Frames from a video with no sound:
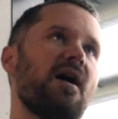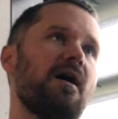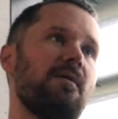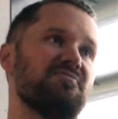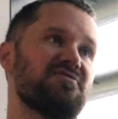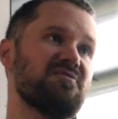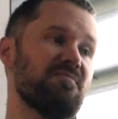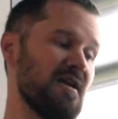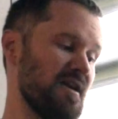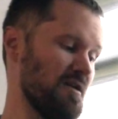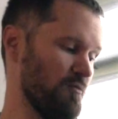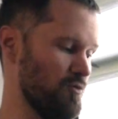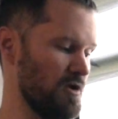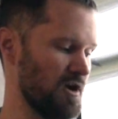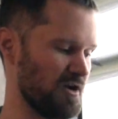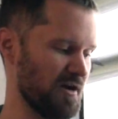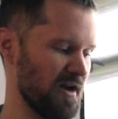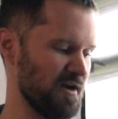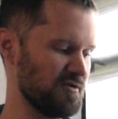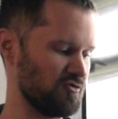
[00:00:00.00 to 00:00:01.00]
to make it
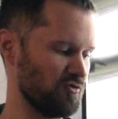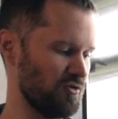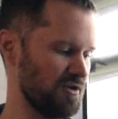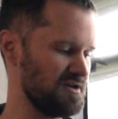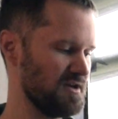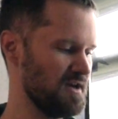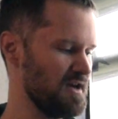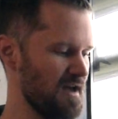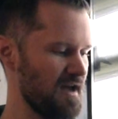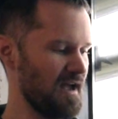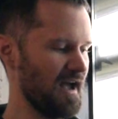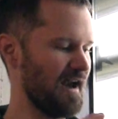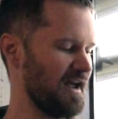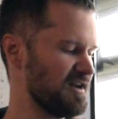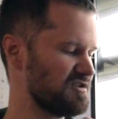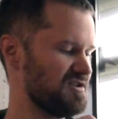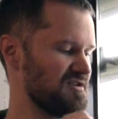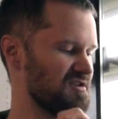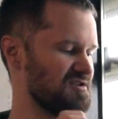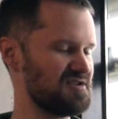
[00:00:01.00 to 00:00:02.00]
work on Android.
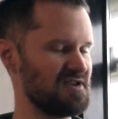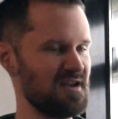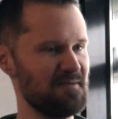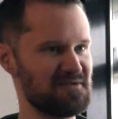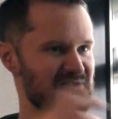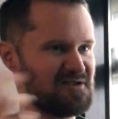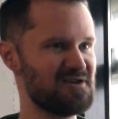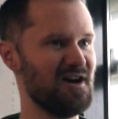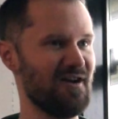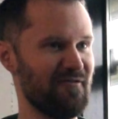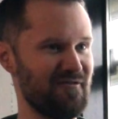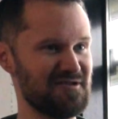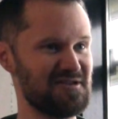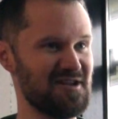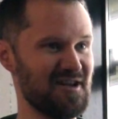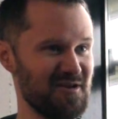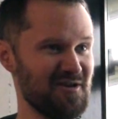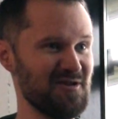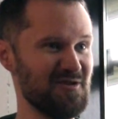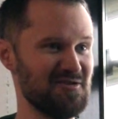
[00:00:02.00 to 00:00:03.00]
And actually the same stuff
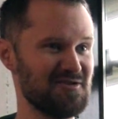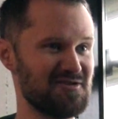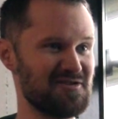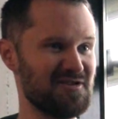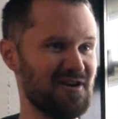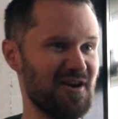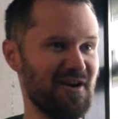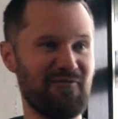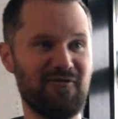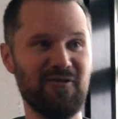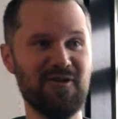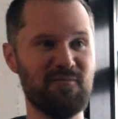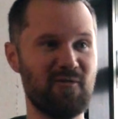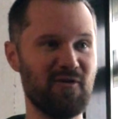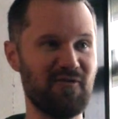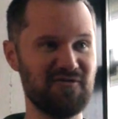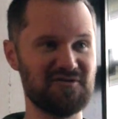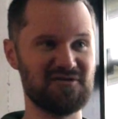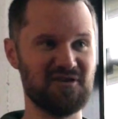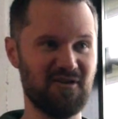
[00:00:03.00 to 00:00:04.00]
is then used for
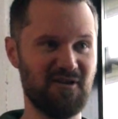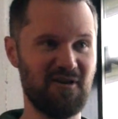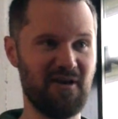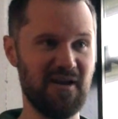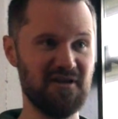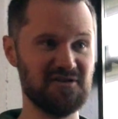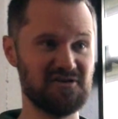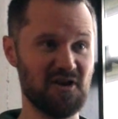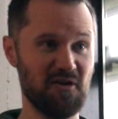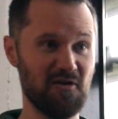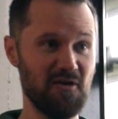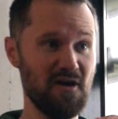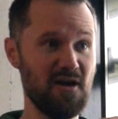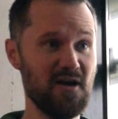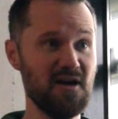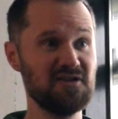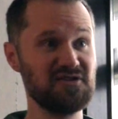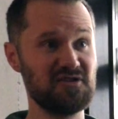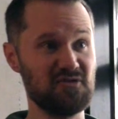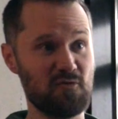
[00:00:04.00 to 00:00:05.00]
LibreOffice Online. So
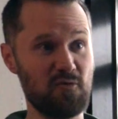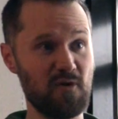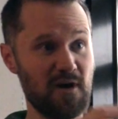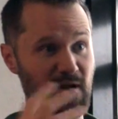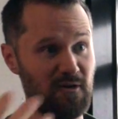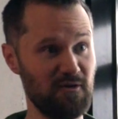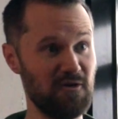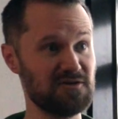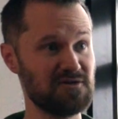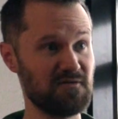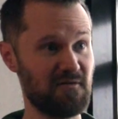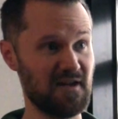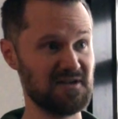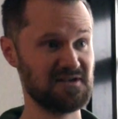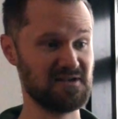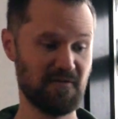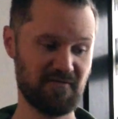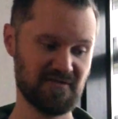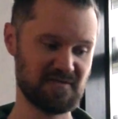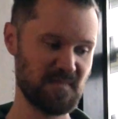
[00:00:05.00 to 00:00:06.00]
quite a lot of
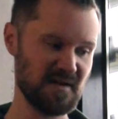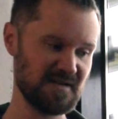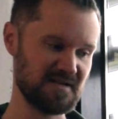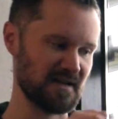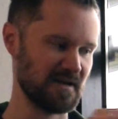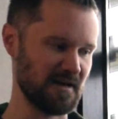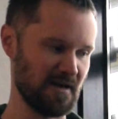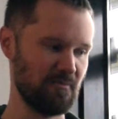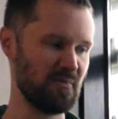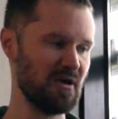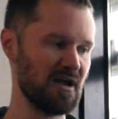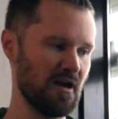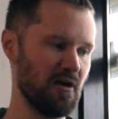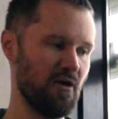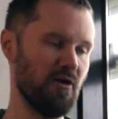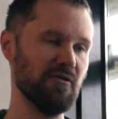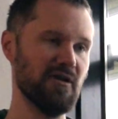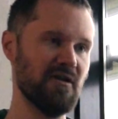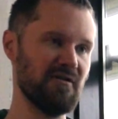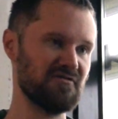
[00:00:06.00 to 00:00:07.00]
that stuff, it's basically bringing
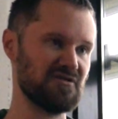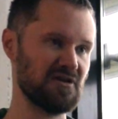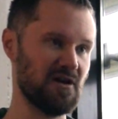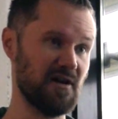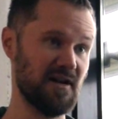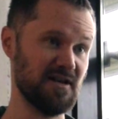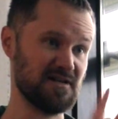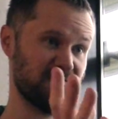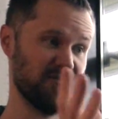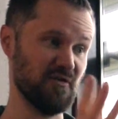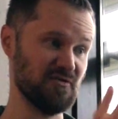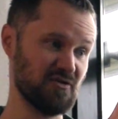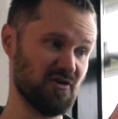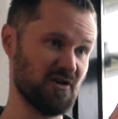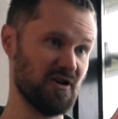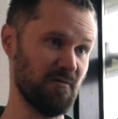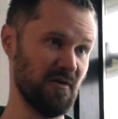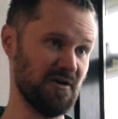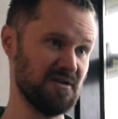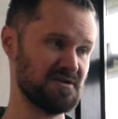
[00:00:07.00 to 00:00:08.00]
a whole load of tiles for your
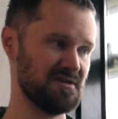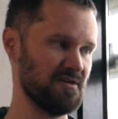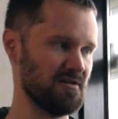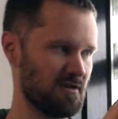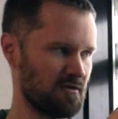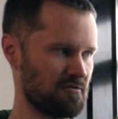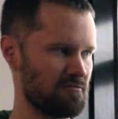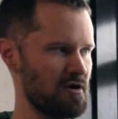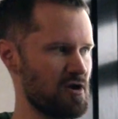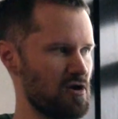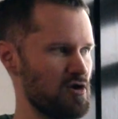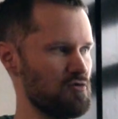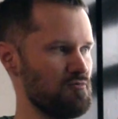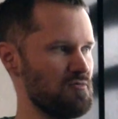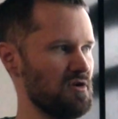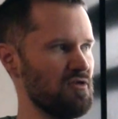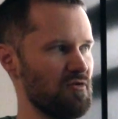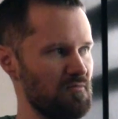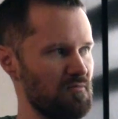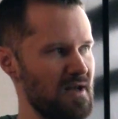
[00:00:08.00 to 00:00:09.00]
document. So the
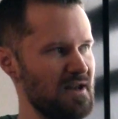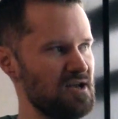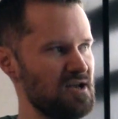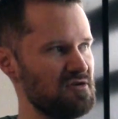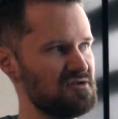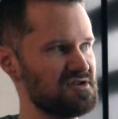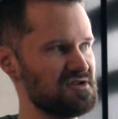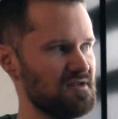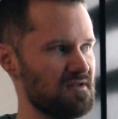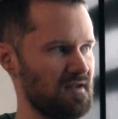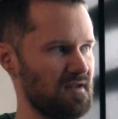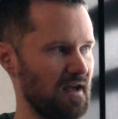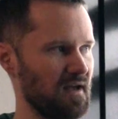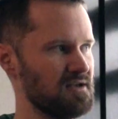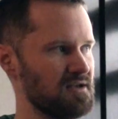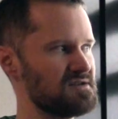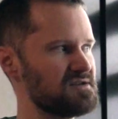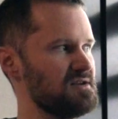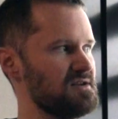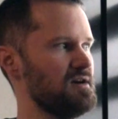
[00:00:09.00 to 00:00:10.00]
Chrome and the menus and
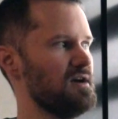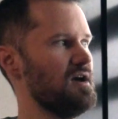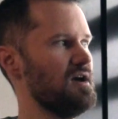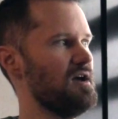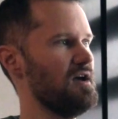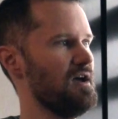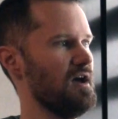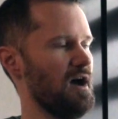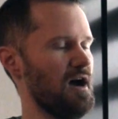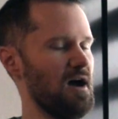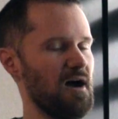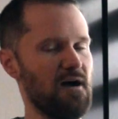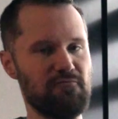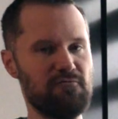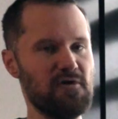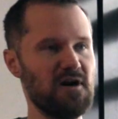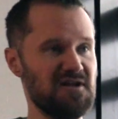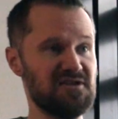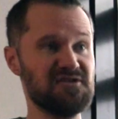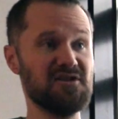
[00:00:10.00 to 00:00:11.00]
things
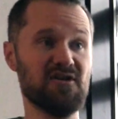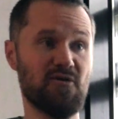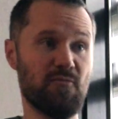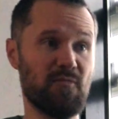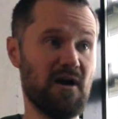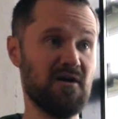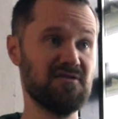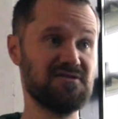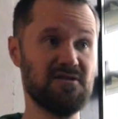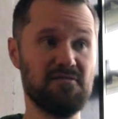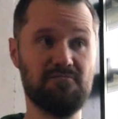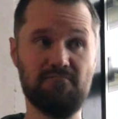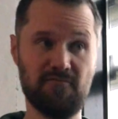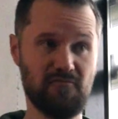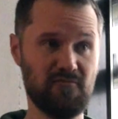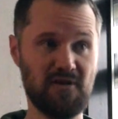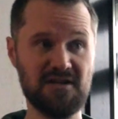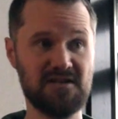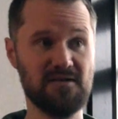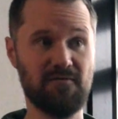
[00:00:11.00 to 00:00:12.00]
run inside your browser,
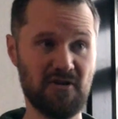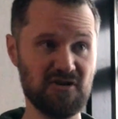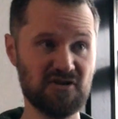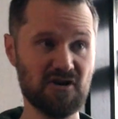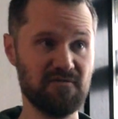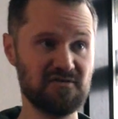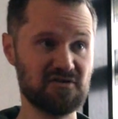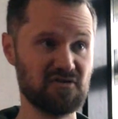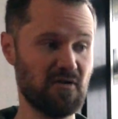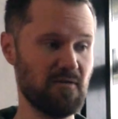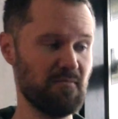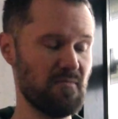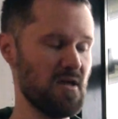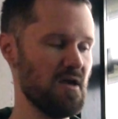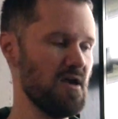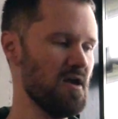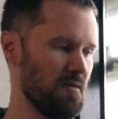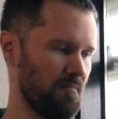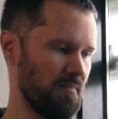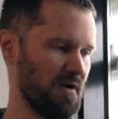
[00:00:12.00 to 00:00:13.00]
natively JavaScript,
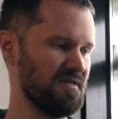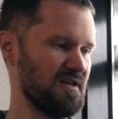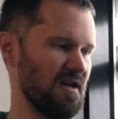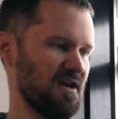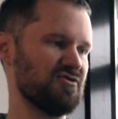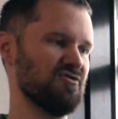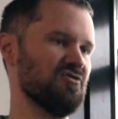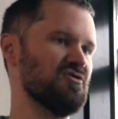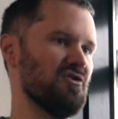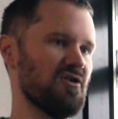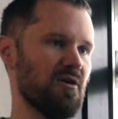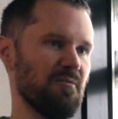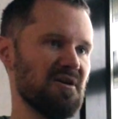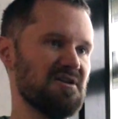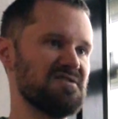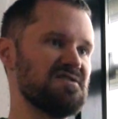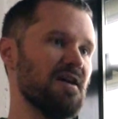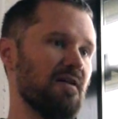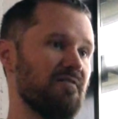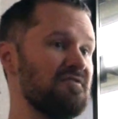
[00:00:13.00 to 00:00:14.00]
but the actual
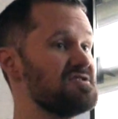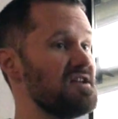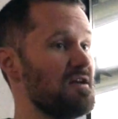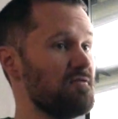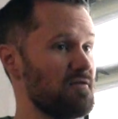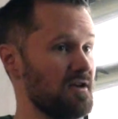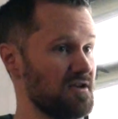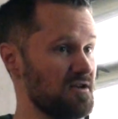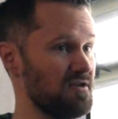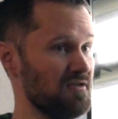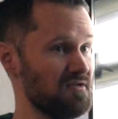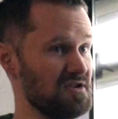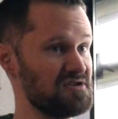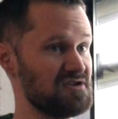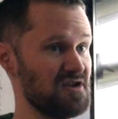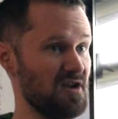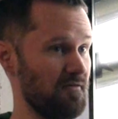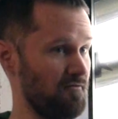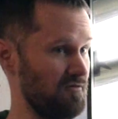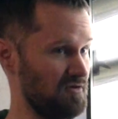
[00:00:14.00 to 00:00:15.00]
document itself is then rendered on the
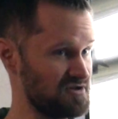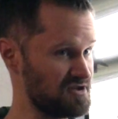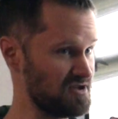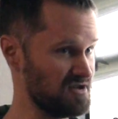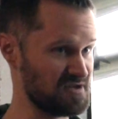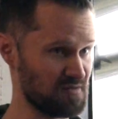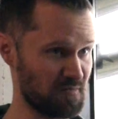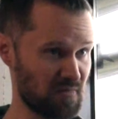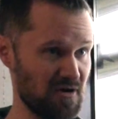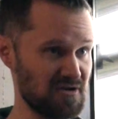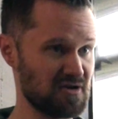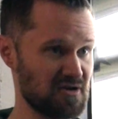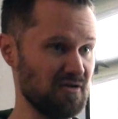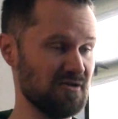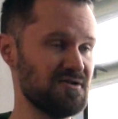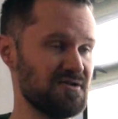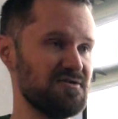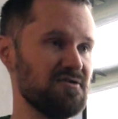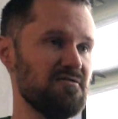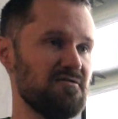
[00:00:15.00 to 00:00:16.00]
server, and so there's a
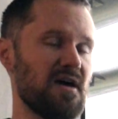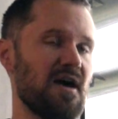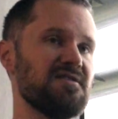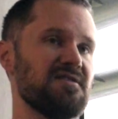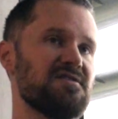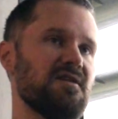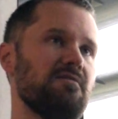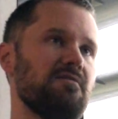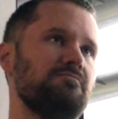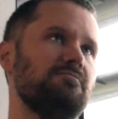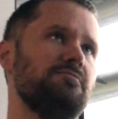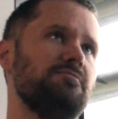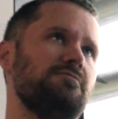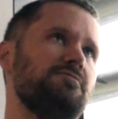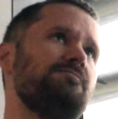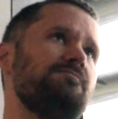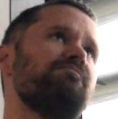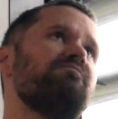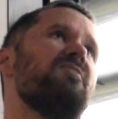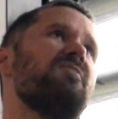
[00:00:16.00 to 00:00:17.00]
protocol to do that. So
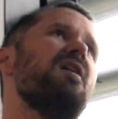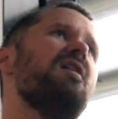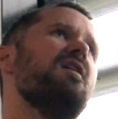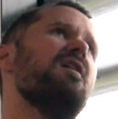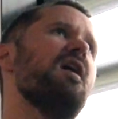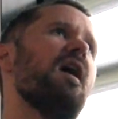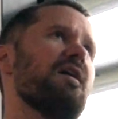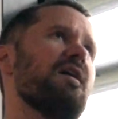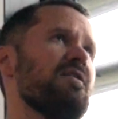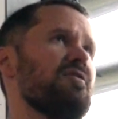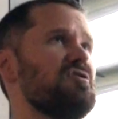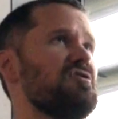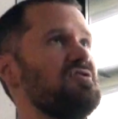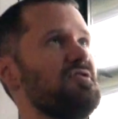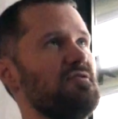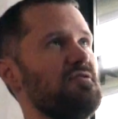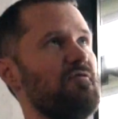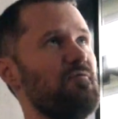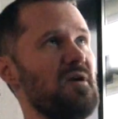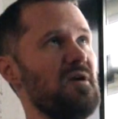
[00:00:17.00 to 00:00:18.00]
I think
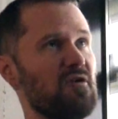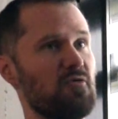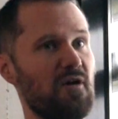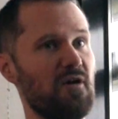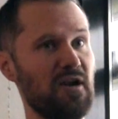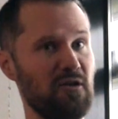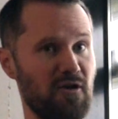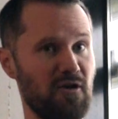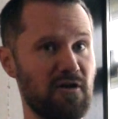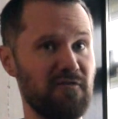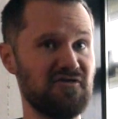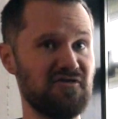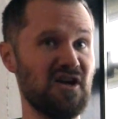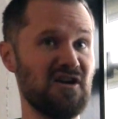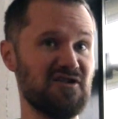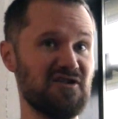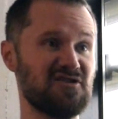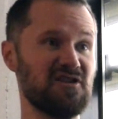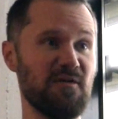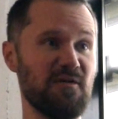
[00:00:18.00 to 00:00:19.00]
there have been quite a lot of
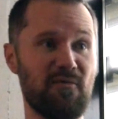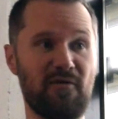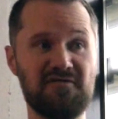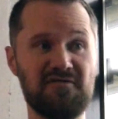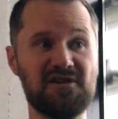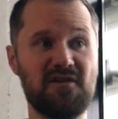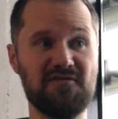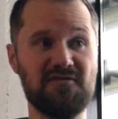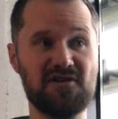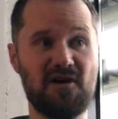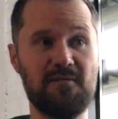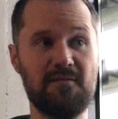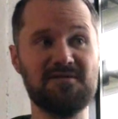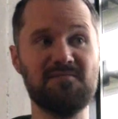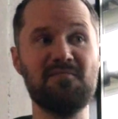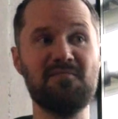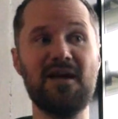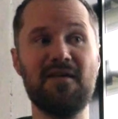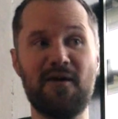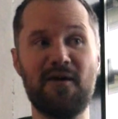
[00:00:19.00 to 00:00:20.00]
changes to LibreOffice over time
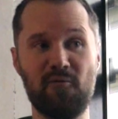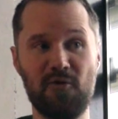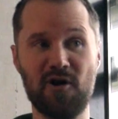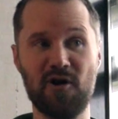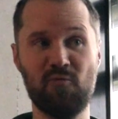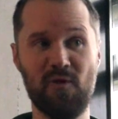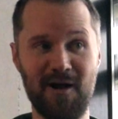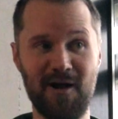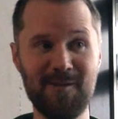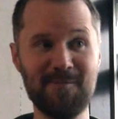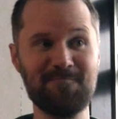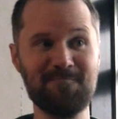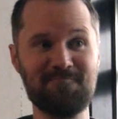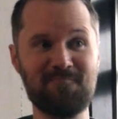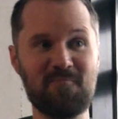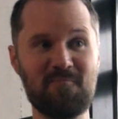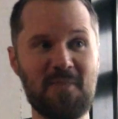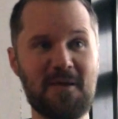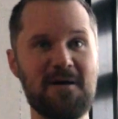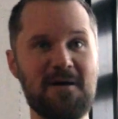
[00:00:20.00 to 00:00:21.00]
to make that work well,
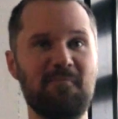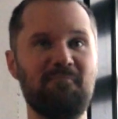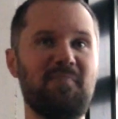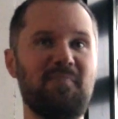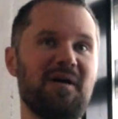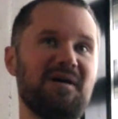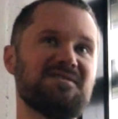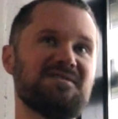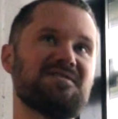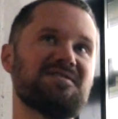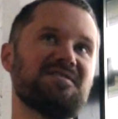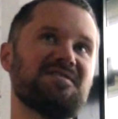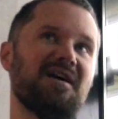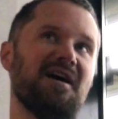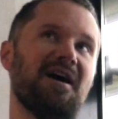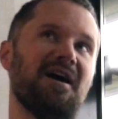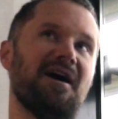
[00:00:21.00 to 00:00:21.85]
but